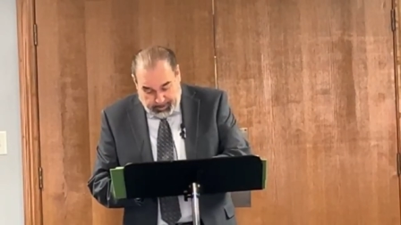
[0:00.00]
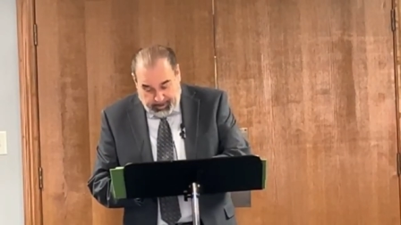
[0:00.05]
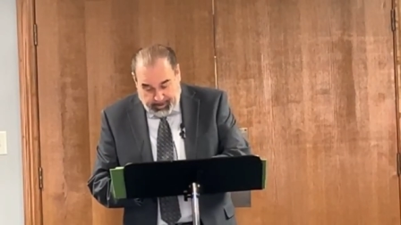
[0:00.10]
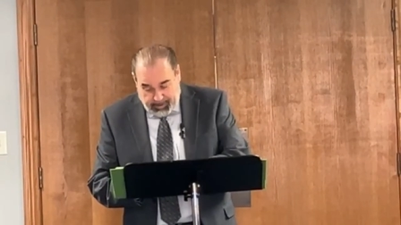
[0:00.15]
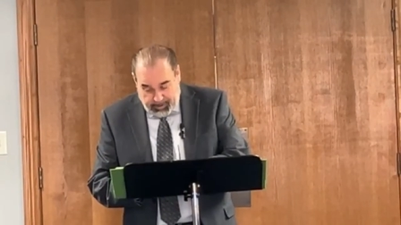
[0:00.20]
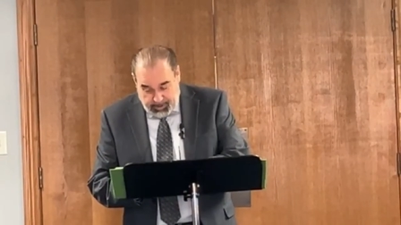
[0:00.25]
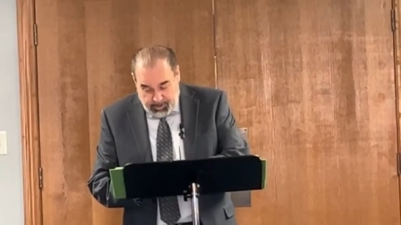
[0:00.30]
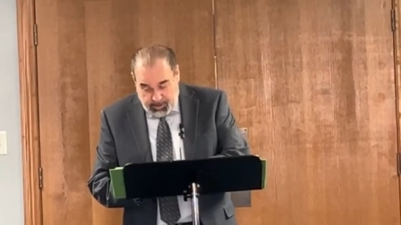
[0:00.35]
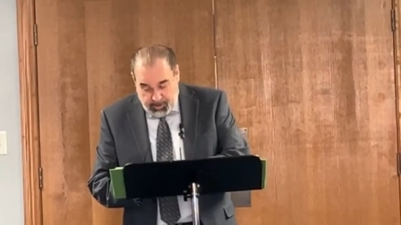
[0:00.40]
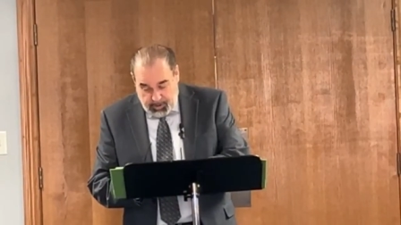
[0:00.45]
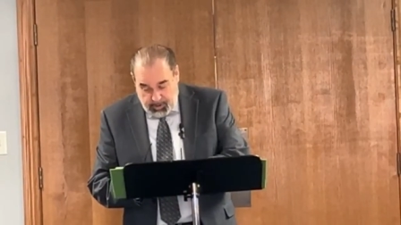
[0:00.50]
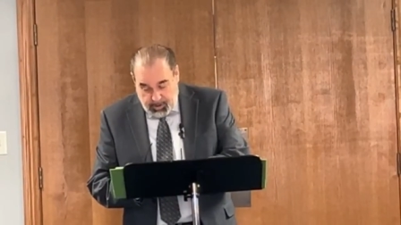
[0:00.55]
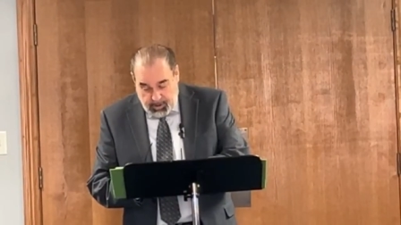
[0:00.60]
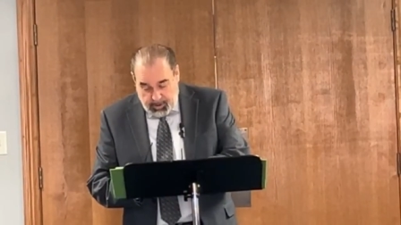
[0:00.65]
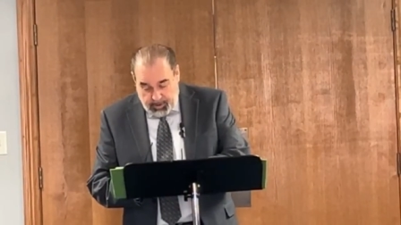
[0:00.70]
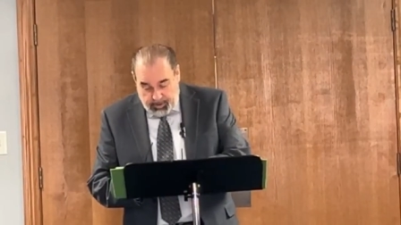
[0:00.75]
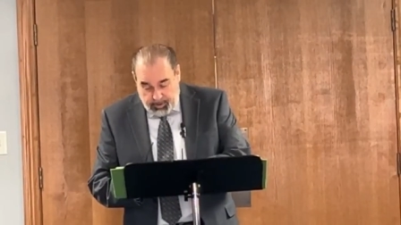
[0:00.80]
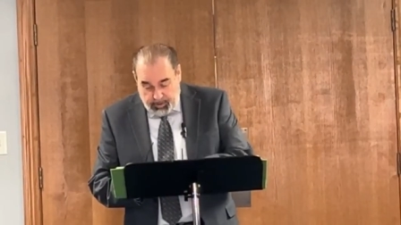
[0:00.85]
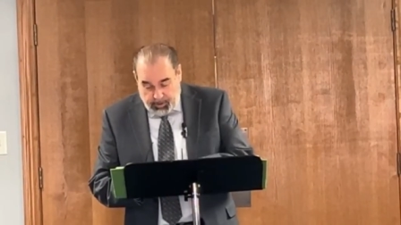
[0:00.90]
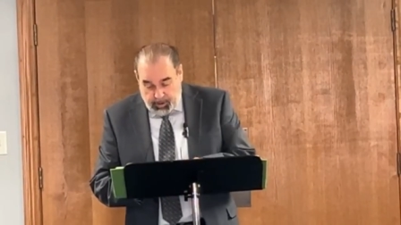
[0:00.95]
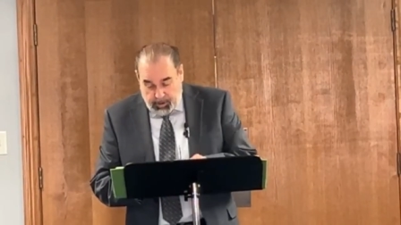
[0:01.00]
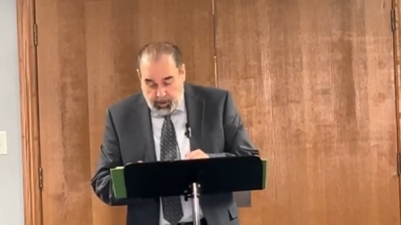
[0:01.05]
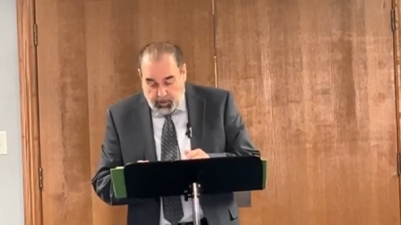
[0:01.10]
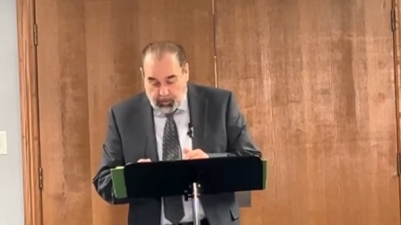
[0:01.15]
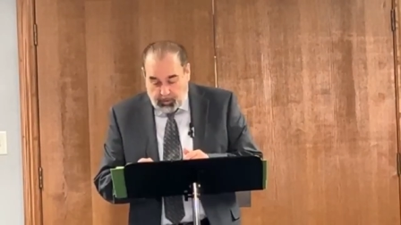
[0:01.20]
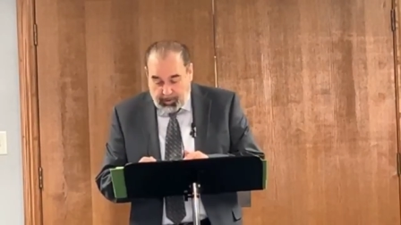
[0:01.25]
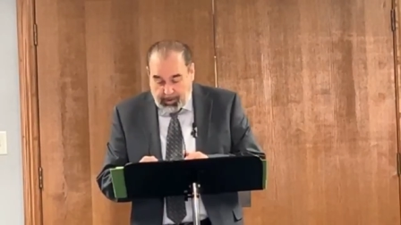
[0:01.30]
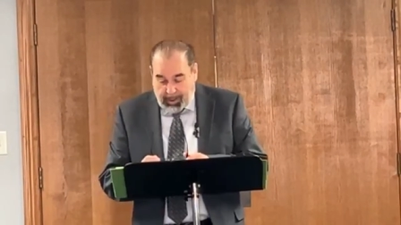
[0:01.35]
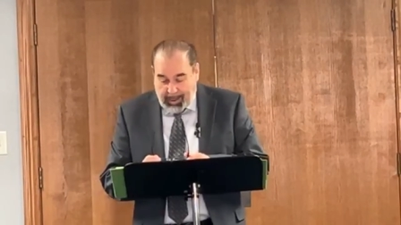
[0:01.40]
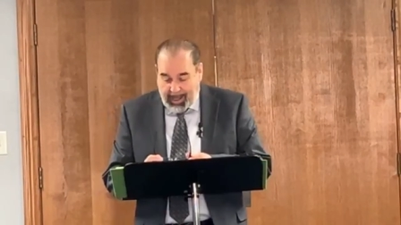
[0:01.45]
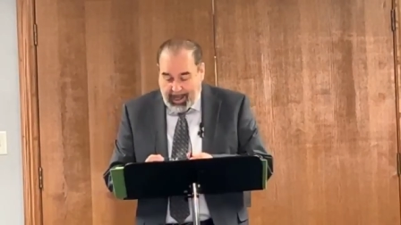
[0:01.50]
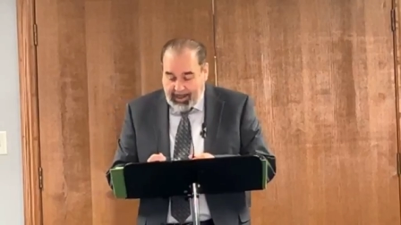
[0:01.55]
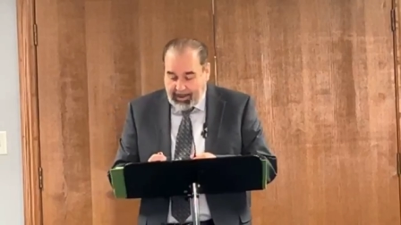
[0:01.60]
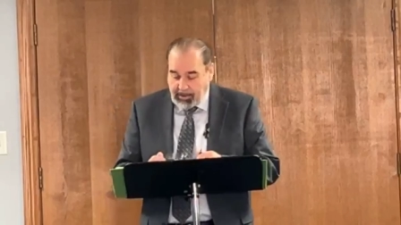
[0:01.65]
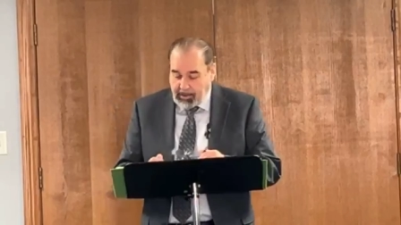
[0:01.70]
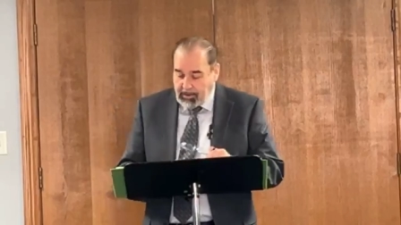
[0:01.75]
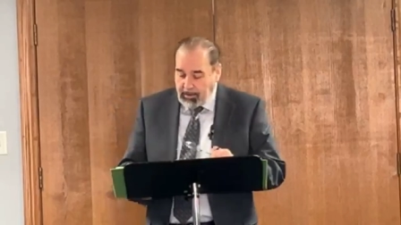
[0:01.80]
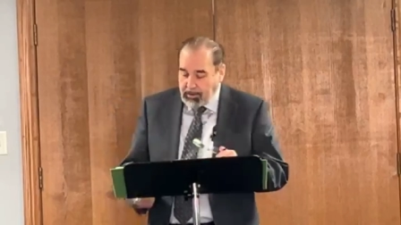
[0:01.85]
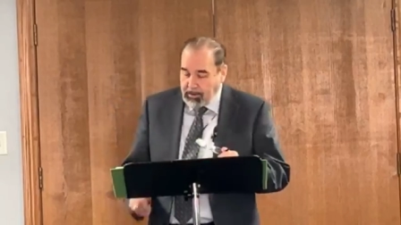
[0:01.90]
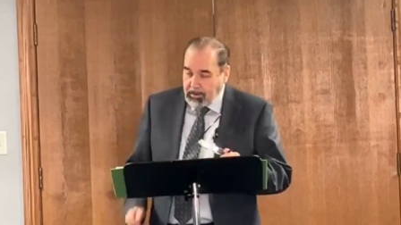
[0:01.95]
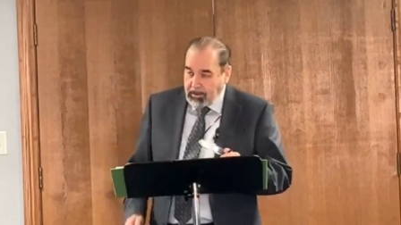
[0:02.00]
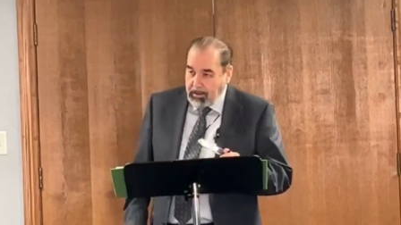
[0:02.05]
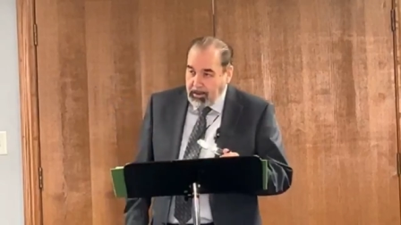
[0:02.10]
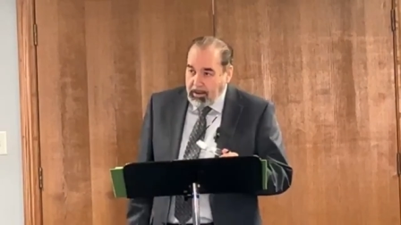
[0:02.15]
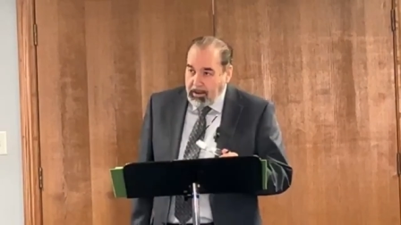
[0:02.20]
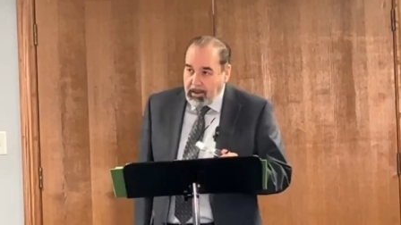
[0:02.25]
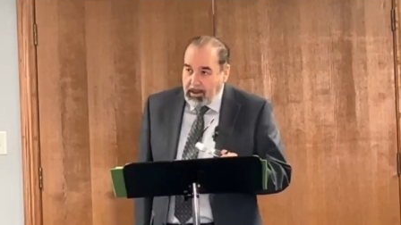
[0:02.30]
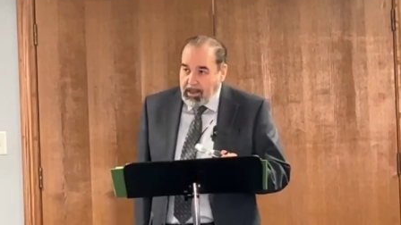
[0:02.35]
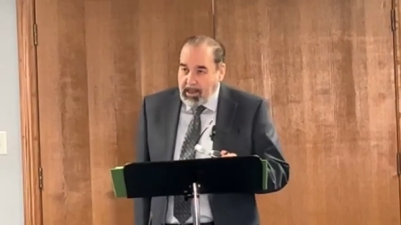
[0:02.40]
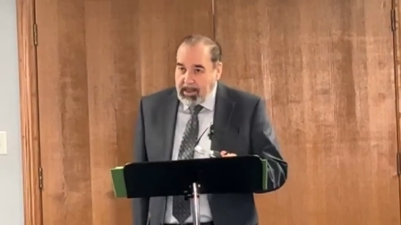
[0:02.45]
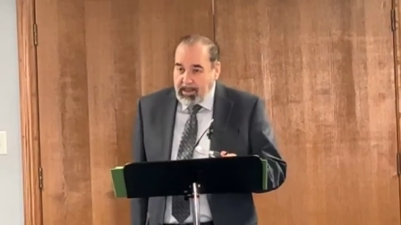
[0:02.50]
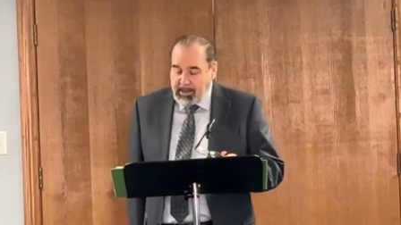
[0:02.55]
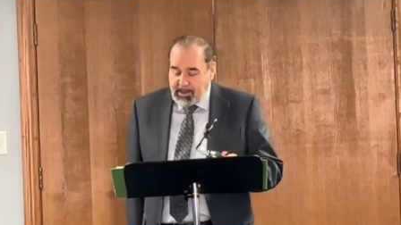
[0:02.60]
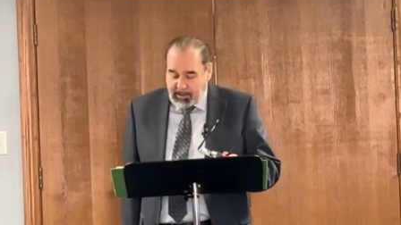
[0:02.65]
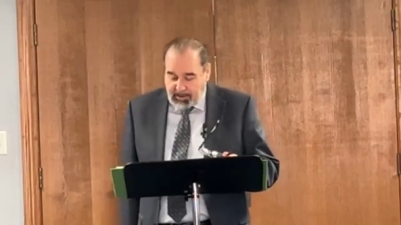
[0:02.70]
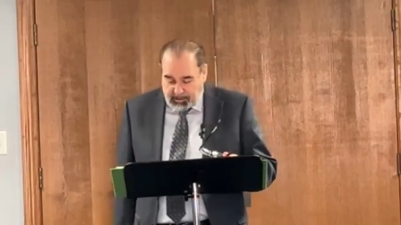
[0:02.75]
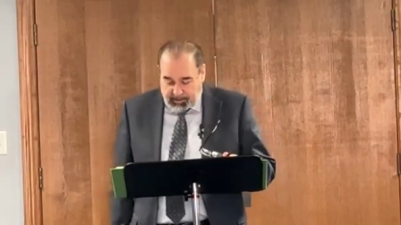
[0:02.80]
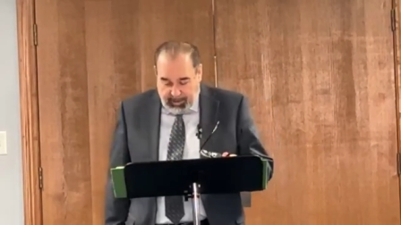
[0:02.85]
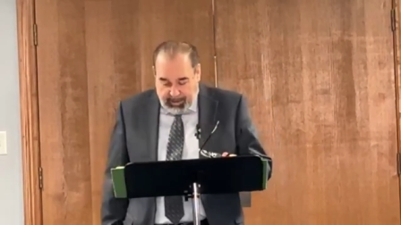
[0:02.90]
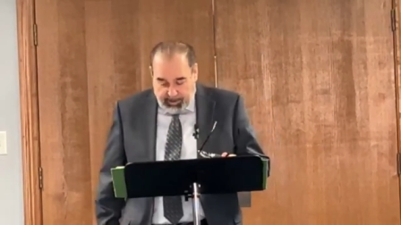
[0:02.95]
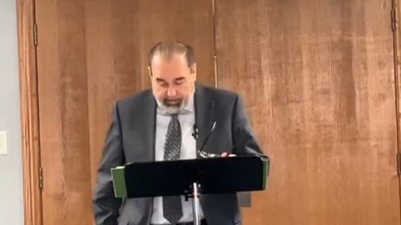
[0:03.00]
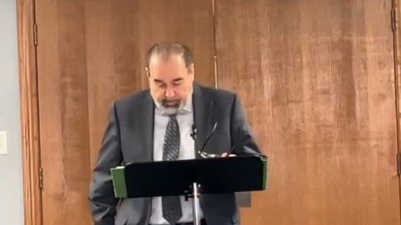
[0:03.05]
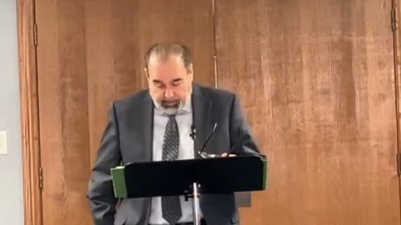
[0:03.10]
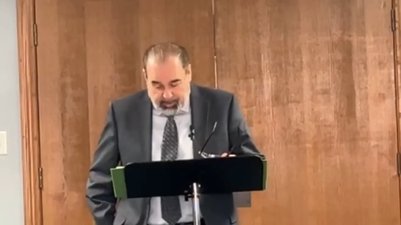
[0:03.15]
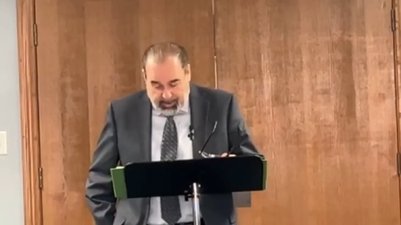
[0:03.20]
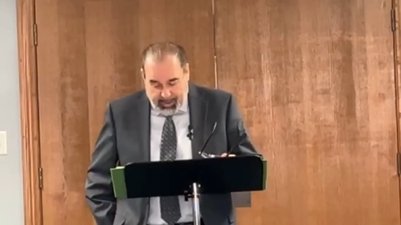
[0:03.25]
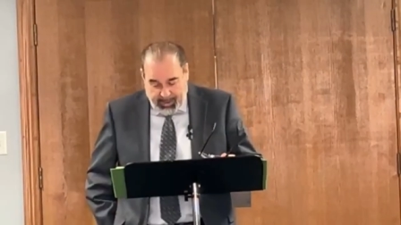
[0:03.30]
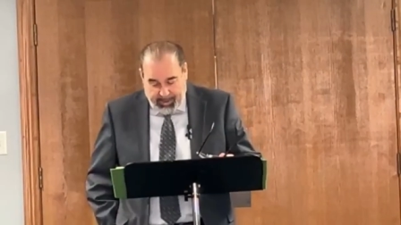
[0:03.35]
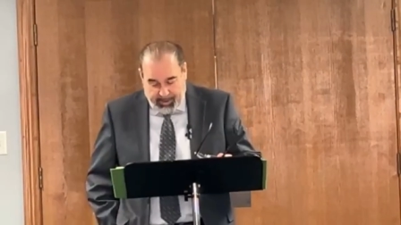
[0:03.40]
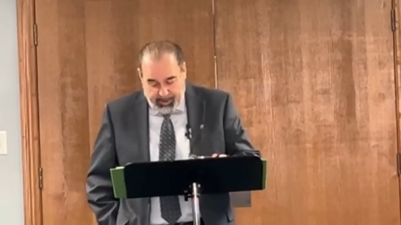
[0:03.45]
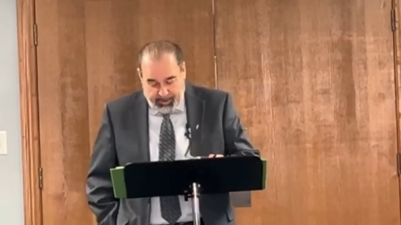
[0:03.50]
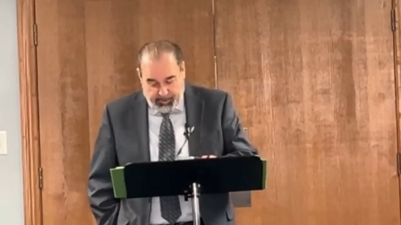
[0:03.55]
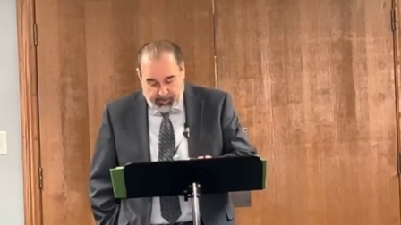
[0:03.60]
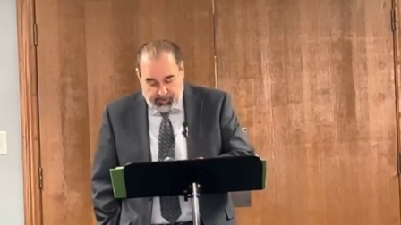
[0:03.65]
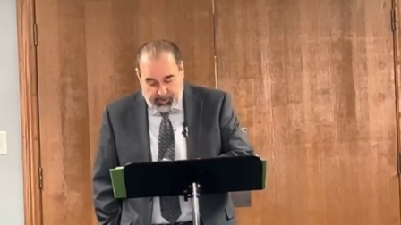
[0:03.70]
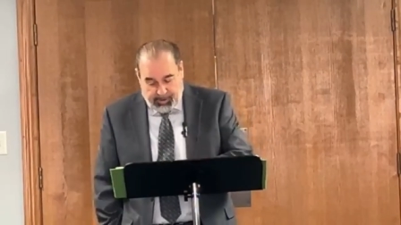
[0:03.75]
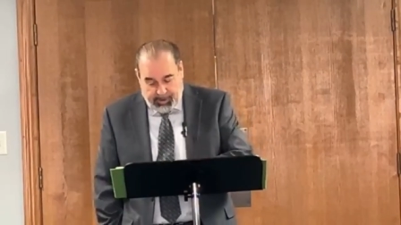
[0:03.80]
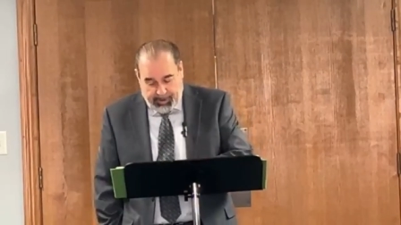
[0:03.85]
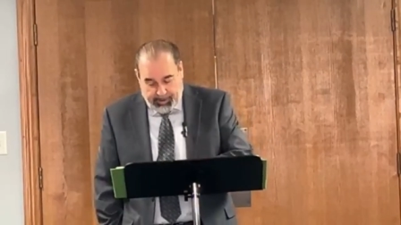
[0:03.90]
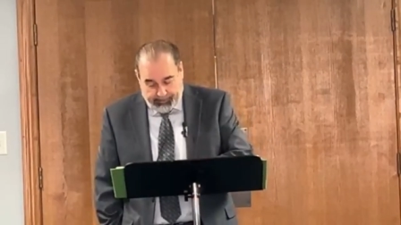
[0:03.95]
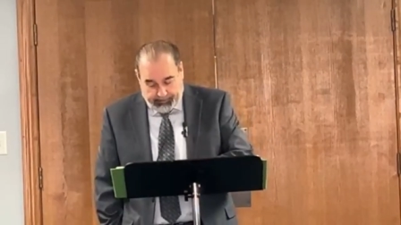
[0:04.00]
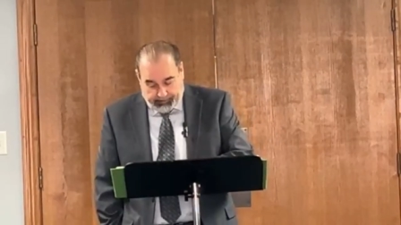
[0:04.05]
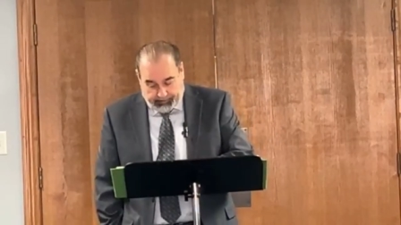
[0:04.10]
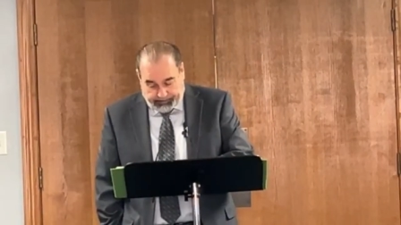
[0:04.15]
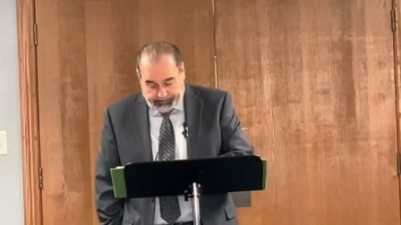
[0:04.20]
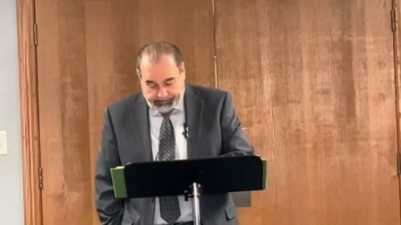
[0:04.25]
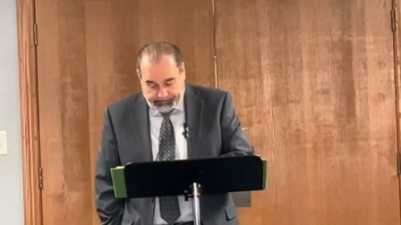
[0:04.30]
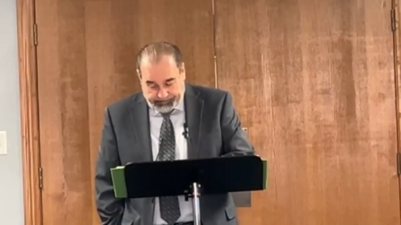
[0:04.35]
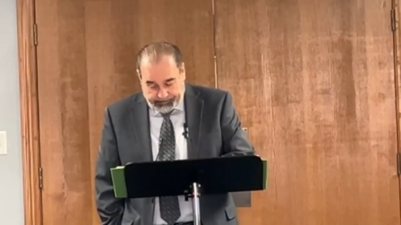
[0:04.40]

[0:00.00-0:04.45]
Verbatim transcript: because you can know a lot and still not apply it in your life.